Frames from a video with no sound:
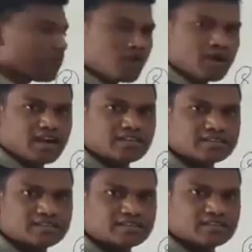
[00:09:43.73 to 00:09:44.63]
the
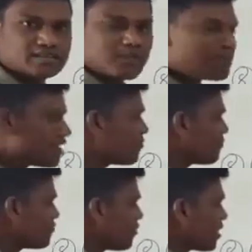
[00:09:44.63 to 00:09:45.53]
focal length, the
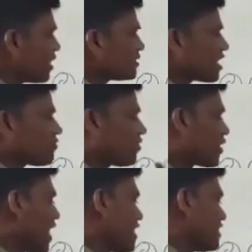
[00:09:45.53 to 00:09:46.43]
minimum focal length
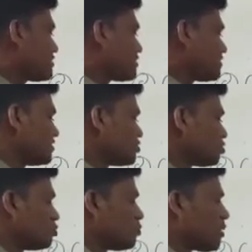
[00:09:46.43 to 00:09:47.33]
of our eye lenses
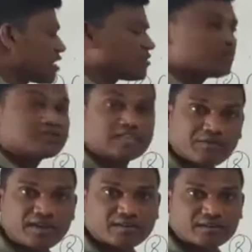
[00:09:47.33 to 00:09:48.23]
is
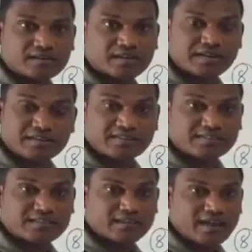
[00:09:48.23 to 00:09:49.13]
2.27.
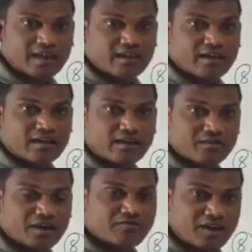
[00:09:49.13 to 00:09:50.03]
It is
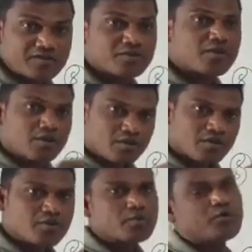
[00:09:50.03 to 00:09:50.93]

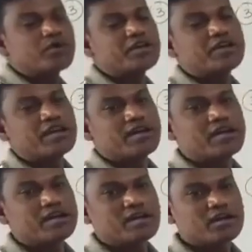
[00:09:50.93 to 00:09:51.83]
when
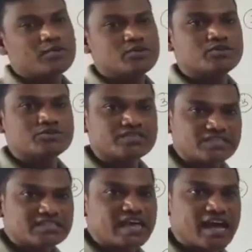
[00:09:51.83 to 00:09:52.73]
we able
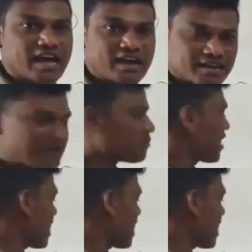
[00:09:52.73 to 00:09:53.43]
to see the